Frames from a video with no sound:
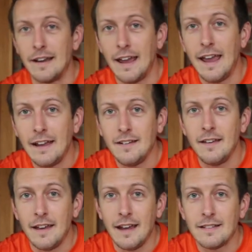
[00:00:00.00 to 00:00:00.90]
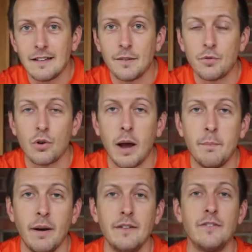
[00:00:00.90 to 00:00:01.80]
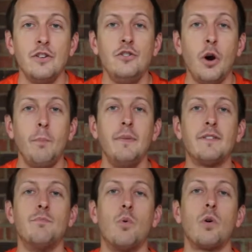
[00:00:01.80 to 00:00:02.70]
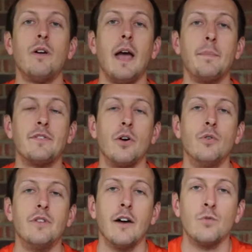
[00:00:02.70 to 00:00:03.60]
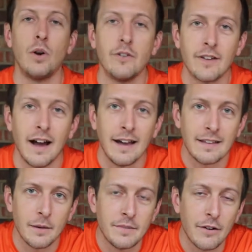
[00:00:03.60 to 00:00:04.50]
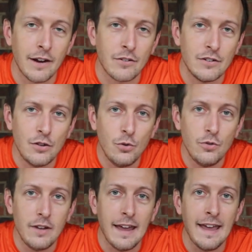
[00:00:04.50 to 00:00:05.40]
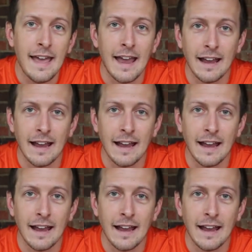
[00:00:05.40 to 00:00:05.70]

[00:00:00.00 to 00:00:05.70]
and hit that subscribe button so you don't miss more episodes of Runner's High that comes out every Tuesday